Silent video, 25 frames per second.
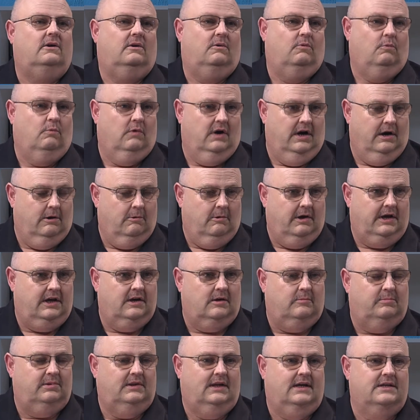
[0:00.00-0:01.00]
Where are we going
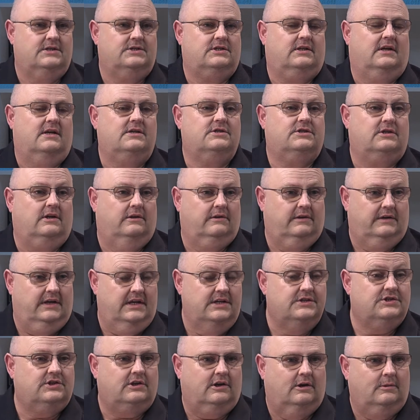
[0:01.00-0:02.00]
to place that so that
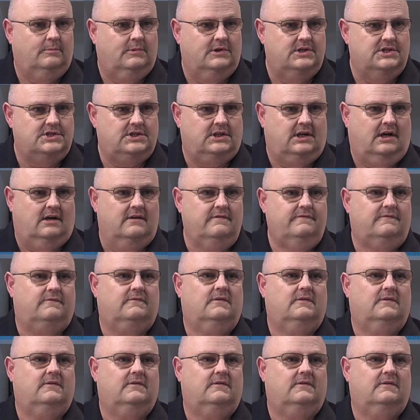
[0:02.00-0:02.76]
it's going to be safe?